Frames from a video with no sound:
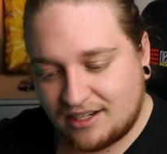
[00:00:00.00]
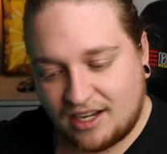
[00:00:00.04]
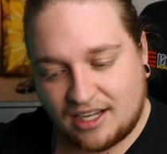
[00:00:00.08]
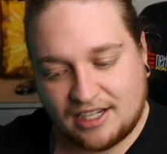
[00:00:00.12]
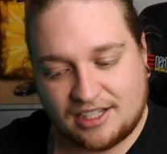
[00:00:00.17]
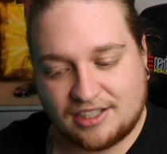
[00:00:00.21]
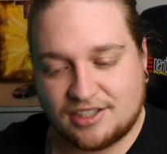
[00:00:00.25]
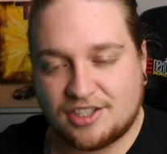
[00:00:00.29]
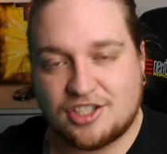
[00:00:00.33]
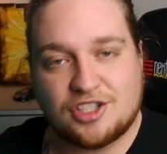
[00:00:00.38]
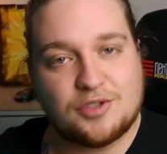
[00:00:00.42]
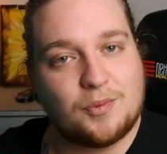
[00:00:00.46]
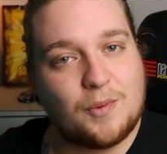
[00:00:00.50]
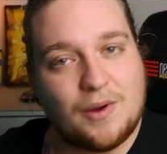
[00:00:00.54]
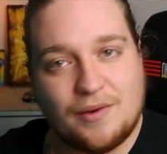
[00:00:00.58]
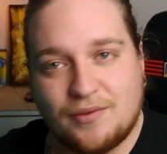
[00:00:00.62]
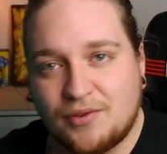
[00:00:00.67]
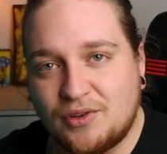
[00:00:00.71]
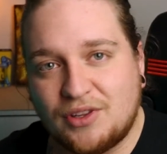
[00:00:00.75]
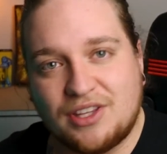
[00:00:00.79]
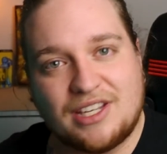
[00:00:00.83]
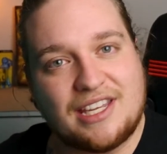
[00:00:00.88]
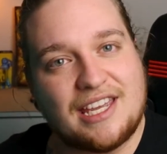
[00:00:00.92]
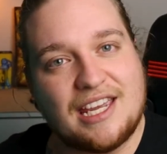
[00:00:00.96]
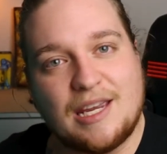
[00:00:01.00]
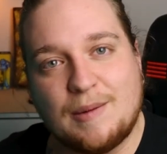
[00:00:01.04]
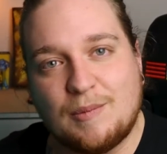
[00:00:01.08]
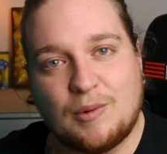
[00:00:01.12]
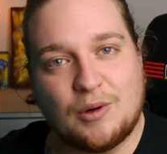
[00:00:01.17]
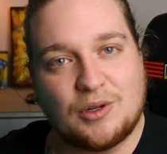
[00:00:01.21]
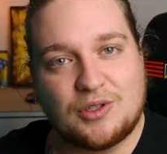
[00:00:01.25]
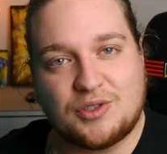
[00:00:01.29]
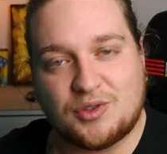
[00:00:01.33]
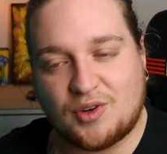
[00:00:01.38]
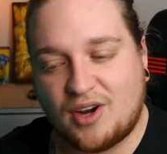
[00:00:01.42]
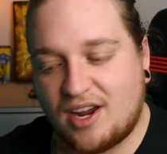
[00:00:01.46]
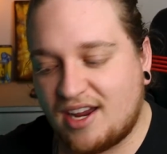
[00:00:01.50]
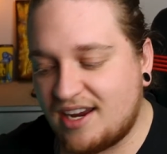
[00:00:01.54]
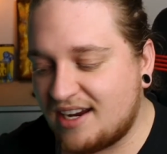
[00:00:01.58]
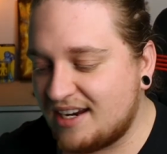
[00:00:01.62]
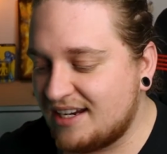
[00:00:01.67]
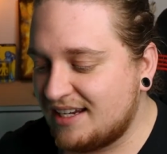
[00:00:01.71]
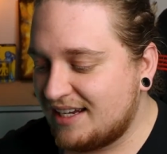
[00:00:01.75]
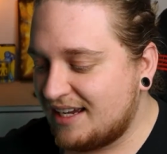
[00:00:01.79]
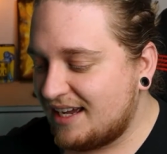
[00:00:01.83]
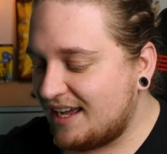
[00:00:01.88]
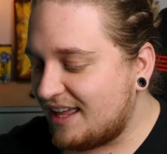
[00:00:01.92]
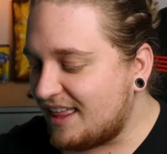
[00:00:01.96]
I can swivel the keyboard tray.
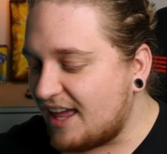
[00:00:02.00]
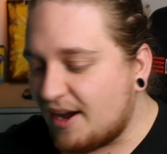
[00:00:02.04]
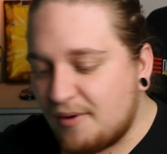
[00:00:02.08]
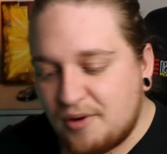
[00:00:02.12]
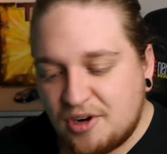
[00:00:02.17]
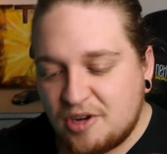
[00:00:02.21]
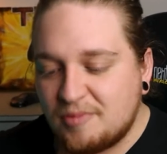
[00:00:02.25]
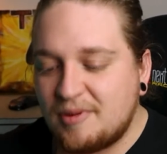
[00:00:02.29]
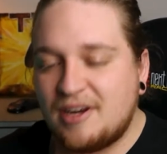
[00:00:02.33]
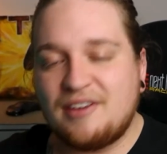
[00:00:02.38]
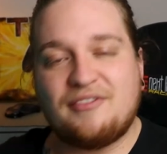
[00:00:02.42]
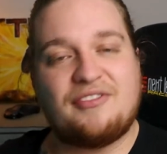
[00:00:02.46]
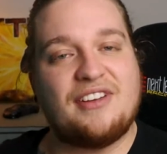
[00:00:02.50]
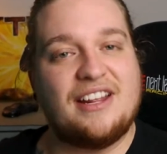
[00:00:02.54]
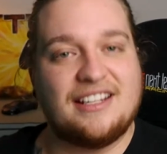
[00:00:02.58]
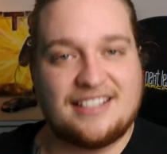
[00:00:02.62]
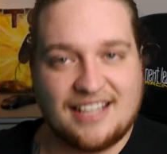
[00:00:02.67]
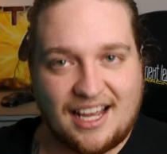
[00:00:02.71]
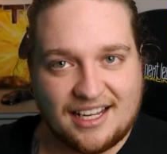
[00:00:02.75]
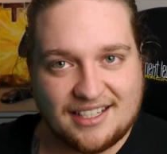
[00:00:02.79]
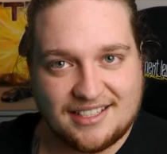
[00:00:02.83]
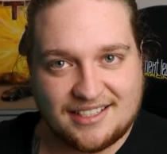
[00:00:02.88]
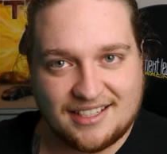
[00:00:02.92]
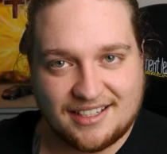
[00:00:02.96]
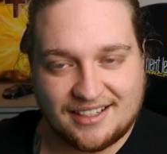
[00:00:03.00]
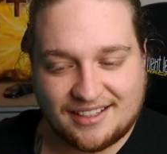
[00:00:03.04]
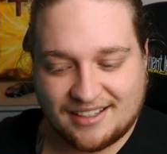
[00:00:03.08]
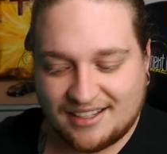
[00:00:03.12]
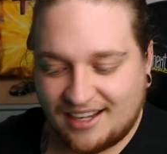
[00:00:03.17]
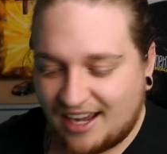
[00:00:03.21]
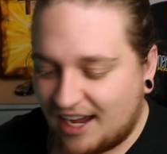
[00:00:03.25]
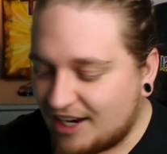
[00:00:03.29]
That would have been fantastic.